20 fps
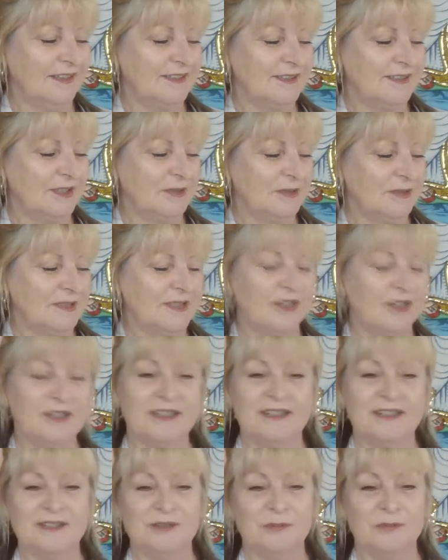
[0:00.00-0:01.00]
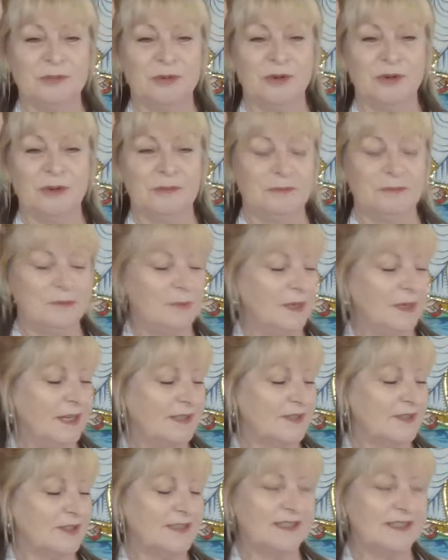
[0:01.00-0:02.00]
So it's like a little prompt. But
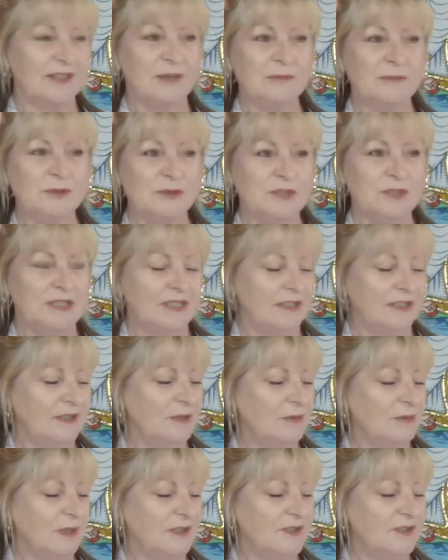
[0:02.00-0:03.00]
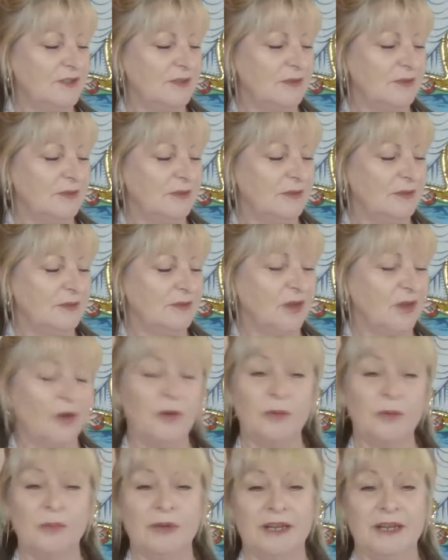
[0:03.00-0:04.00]
as I said, I'm doing it anyway to the
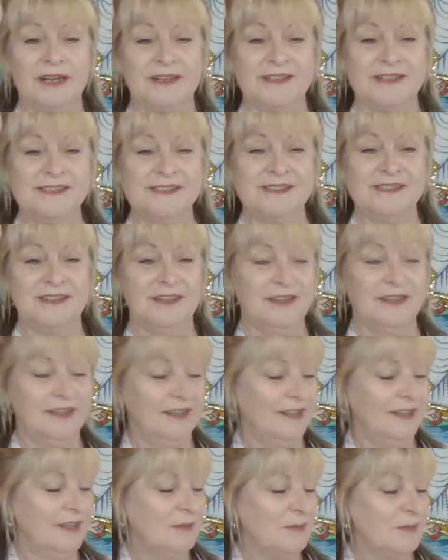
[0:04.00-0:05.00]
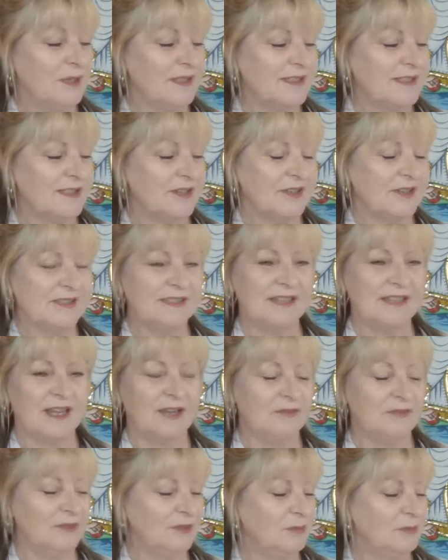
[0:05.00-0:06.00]
whole planet, but it's nice to
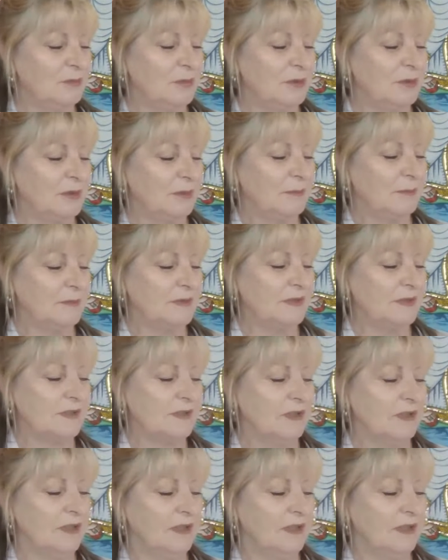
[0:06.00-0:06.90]
have little prompts.